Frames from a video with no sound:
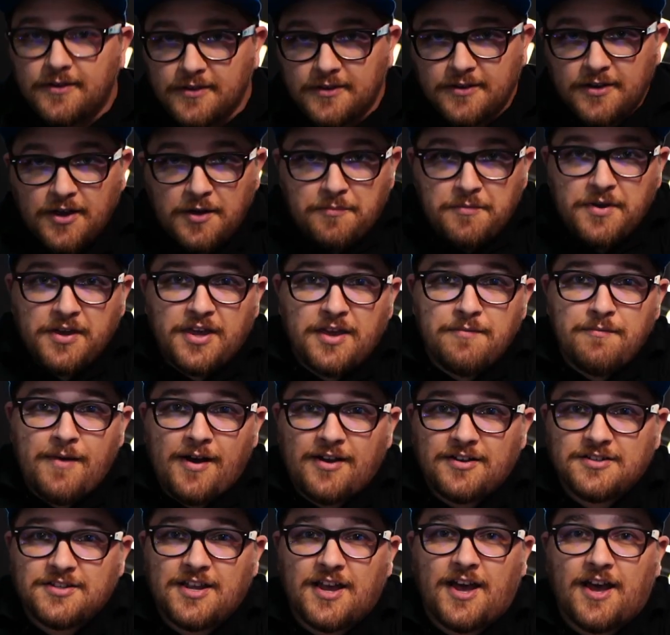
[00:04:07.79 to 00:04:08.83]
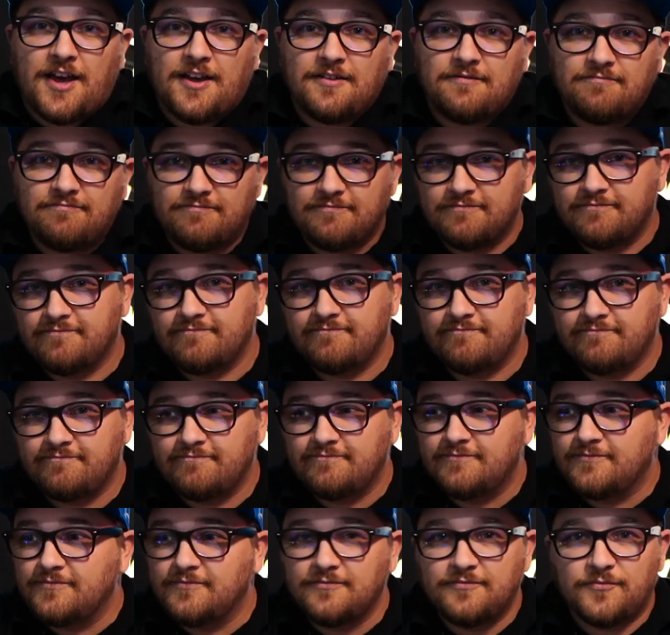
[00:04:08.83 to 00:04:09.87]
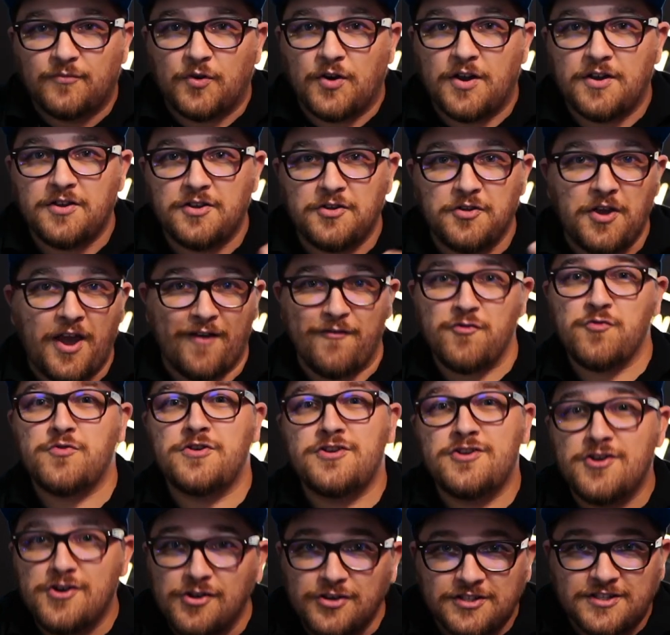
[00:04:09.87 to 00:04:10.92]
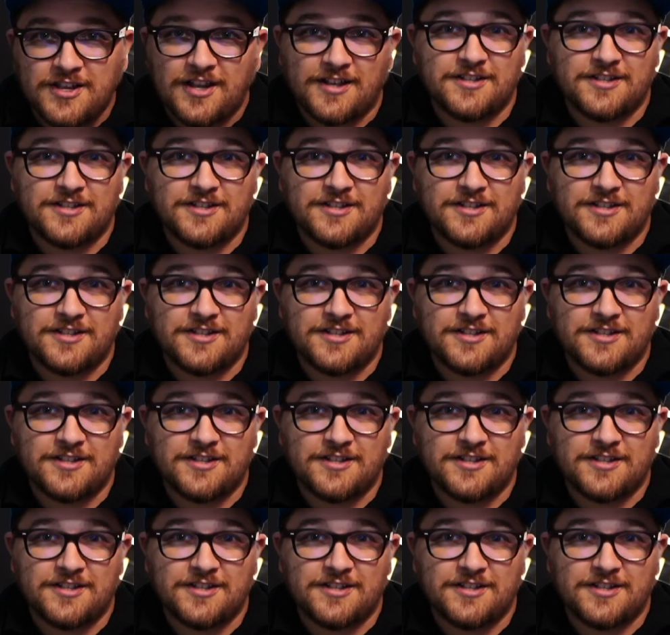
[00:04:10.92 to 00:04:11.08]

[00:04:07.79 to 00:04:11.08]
a Mickey Mouse hat, right? Everyone knows that